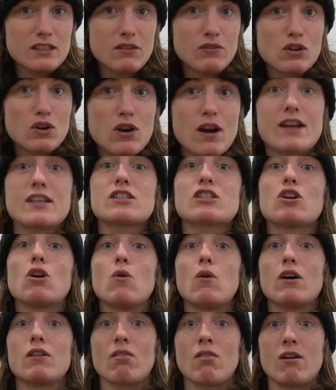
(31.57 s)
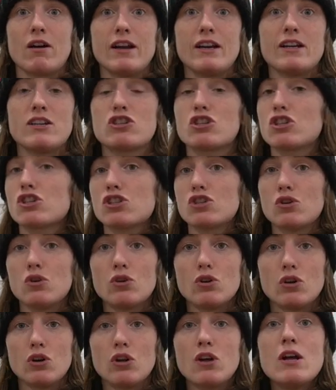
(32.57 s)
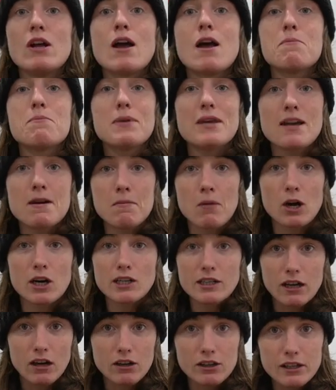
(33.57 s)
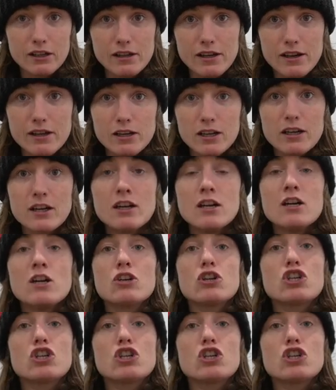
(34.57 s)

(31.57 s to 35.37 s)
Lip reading: If you guys go online and just Google BMR calculator,